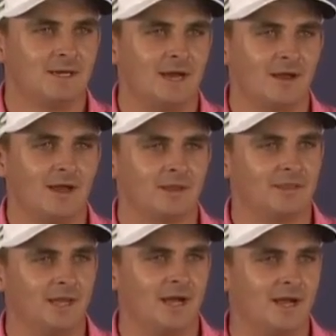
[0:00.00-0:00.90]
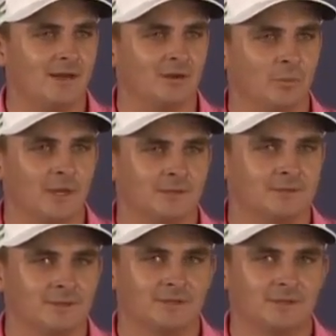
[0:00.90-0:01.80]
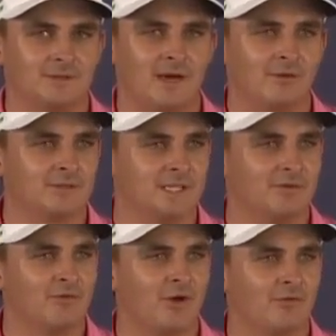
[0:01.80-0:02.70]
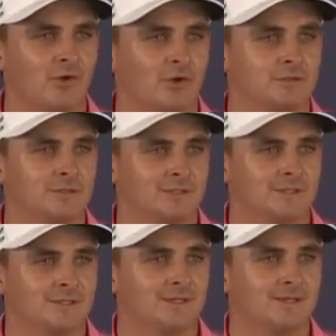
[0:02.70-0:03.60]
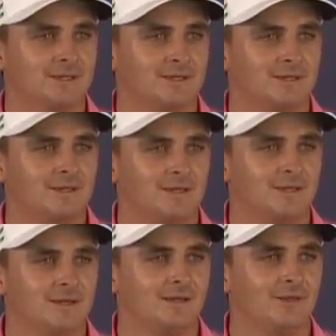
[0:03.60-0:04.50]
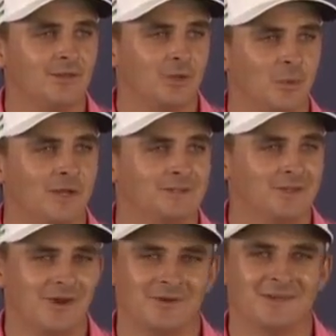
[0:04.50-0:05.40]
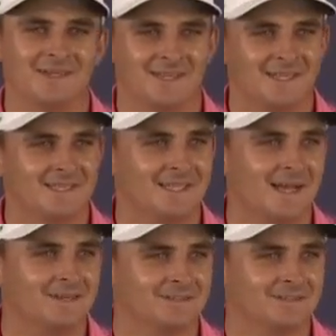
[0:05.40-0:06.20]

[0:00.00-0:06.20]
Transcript: I, I had a three iron and it went 175 yards into that wind. So, yeah.